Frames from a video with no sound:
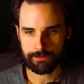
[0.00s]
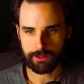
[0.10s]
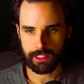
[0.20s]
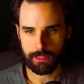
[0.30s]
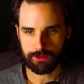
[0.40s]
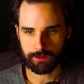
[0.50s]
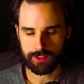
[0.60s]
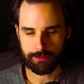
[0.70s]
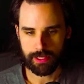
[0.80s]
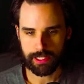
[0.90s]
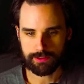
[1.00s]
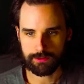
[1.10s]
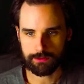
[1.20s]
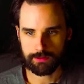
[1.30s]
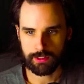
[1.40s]
Okay, I'm going to switch back
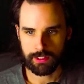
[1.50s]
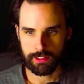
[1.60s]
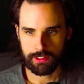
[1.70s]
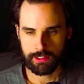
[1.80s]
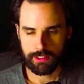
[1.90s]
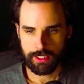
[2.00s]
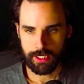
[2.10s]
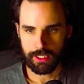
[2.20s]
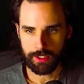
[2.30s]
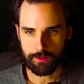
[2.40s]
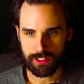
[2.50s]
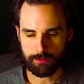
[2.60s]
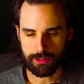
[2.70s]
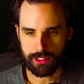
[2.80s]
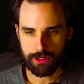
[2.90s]
to
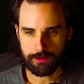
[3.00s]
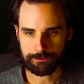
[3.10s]
Rinkeby here.